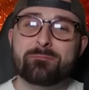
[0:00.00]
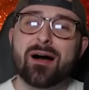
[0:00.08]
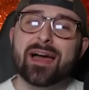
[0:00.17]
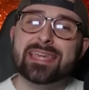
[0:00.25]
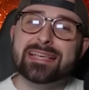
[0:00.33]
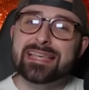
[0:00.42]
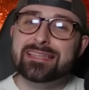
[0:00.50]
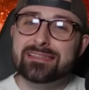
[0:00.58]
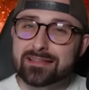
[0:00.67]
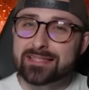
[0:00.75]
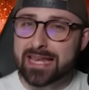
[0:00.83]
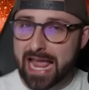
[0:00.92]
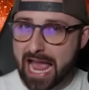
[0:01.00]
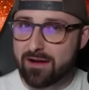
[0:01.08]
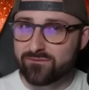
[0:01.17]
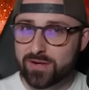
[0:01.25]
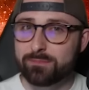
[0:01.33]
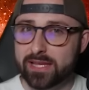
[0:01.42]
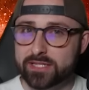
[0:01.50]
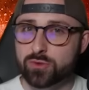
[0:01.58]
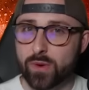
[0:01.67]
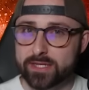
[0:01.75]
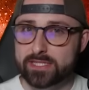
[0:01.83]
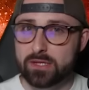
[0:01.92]
but I guess it doesn't have to be in
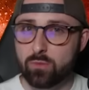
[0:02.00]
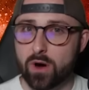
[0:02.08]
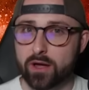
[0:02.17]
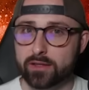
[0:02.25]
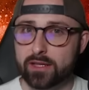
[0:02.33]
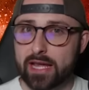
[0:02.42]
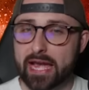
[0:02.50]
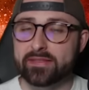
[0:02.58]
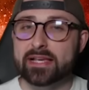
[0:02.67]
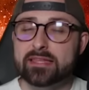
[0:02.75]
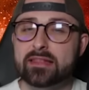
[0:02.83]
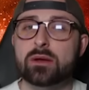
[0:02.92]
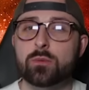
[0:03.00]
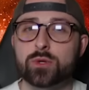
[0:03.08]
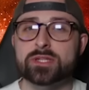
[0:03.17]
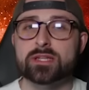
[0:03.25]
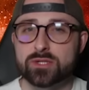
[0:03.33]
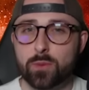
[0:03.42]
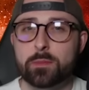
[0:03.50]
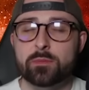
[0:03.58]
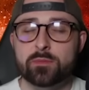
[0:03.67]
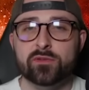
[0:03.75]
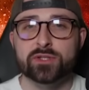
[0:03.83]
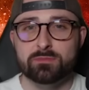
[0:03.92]
21. And that's the thing we'll discuss when we
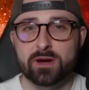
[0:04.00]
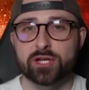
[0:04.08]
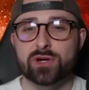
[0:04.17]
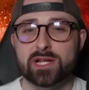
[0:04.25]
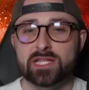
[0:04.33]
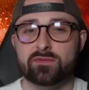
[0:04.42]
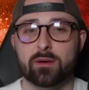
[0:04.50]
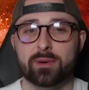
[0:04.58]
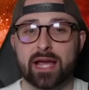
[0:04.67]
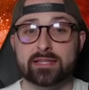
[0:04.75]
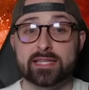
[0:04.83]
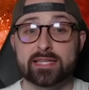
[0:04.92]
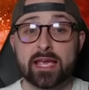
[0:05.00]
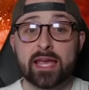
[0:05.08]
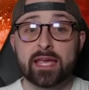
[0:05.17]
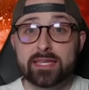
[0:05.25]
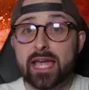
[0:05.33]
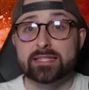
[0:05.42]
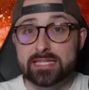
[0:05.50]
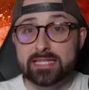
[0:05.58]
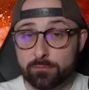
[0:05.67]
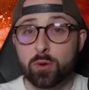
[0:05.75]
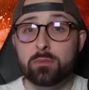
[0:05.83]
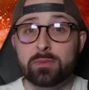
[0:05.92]
move on to my transfer plans is, yes,
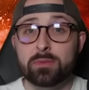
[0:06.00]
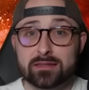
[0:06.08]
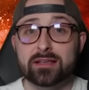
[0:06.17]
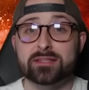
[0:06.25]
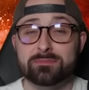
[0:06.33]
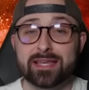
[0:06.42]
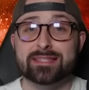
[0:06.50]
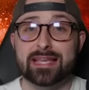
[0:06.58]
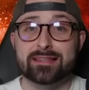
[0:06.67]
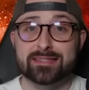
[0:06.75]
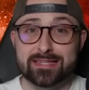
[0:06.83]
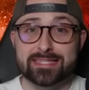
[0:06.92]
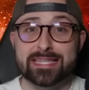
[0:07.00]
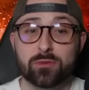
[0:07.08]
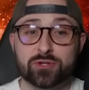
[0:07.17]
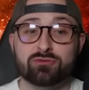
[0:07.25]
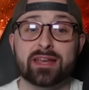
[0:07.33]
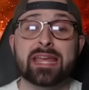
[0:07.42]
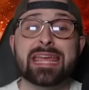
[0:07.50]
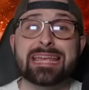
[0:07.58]
it probably does make sense to sell Trent